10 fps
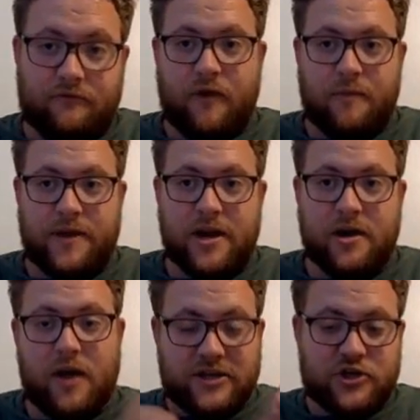up
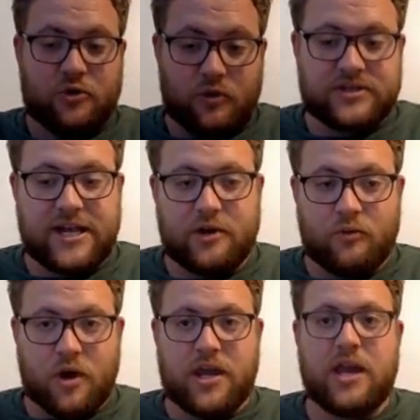here as you're say you're
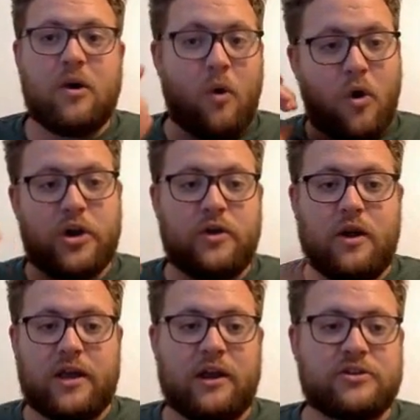working, or you
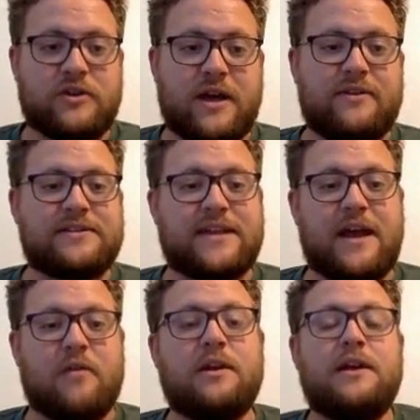can also add the
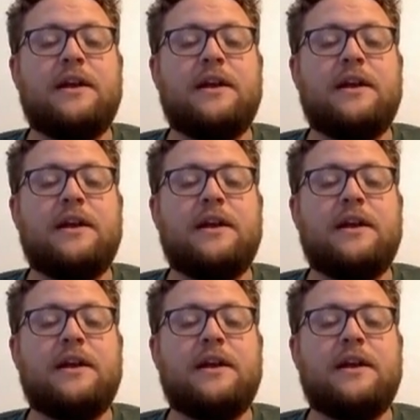sound.